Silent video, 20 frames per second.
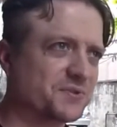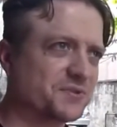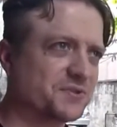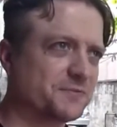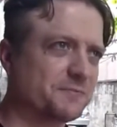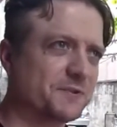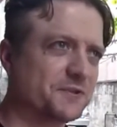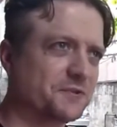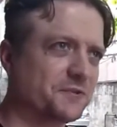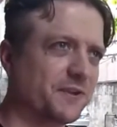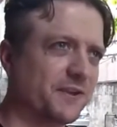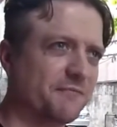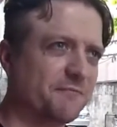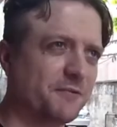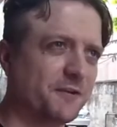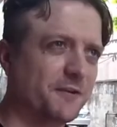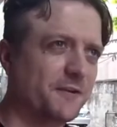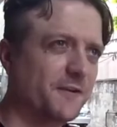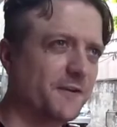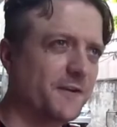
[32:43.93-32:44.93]
or special life,
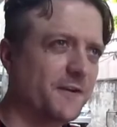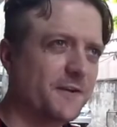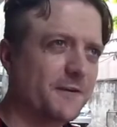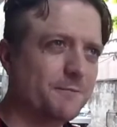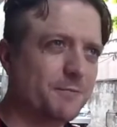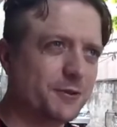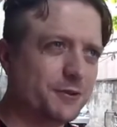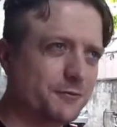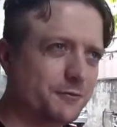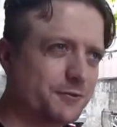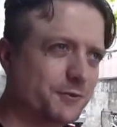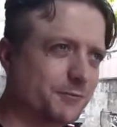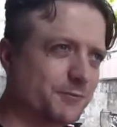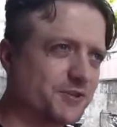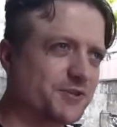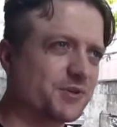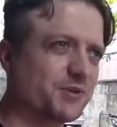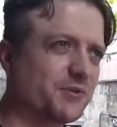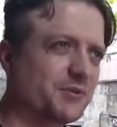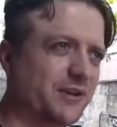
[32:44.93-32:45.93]
but YouTube is
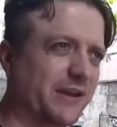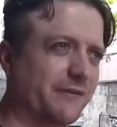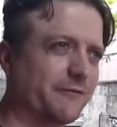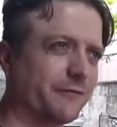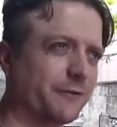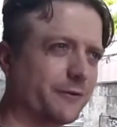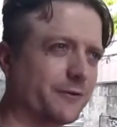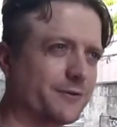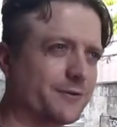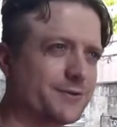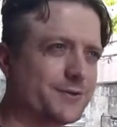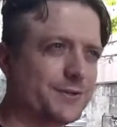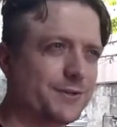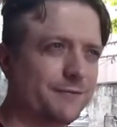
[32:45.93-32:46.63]
so diverse.